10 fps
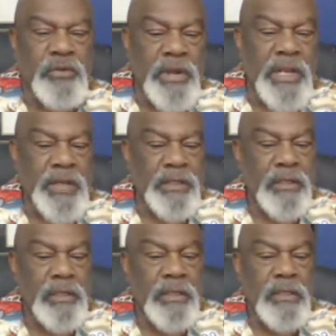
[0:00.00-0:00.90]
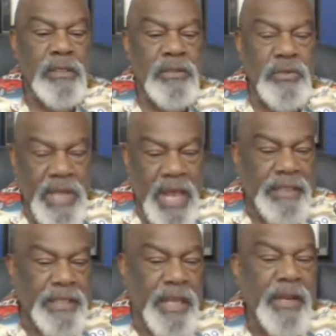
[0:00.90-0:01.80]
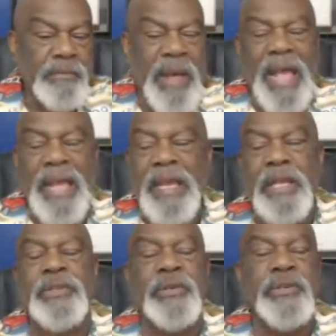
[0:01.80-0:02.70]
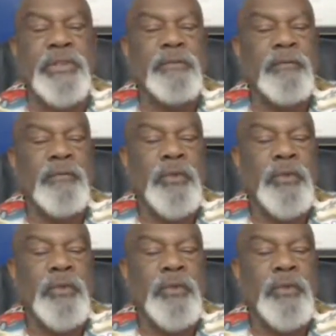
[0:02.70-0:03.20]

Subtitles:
My answers, my comments